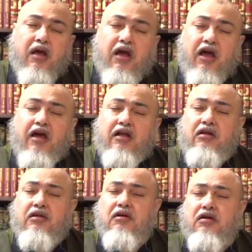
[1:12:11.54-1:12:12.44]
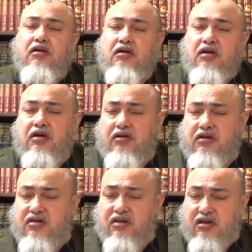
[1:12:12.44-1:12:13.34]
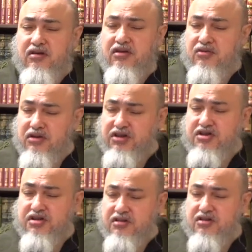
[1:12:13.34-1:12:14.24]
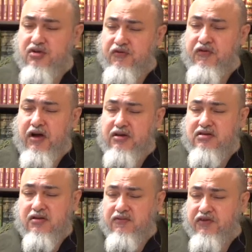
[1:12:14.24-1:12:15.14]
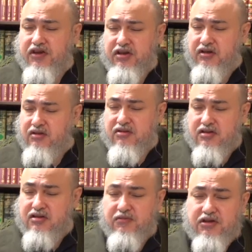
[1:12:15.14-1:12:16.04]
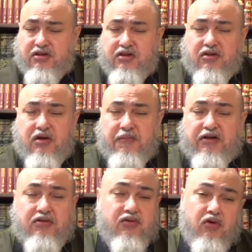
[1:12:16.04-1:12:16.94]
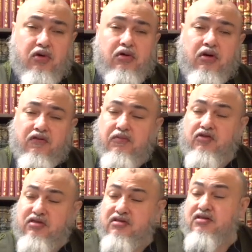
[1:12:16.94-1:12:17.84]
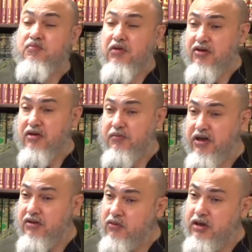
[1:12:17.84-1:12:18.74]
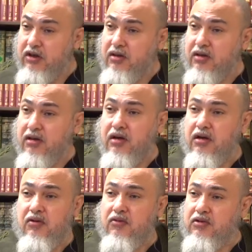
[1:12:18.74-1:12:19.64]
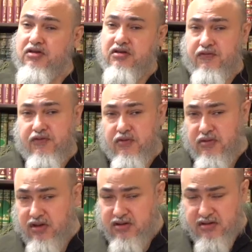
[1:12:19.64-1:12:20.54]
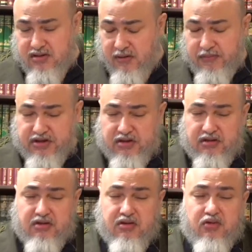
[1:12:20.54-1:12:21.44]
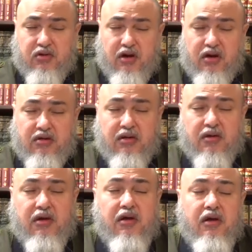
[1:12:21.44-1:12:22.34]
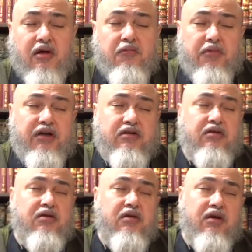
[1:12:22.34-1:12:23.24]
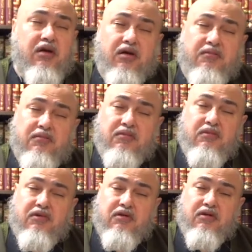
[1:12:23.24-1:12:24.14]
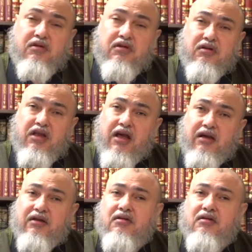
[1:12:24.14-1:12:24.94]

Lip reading: And in the traditions, you find some very interesting material about the role of Moses' mother, by the way. Which is not mentioned in the Quran, but that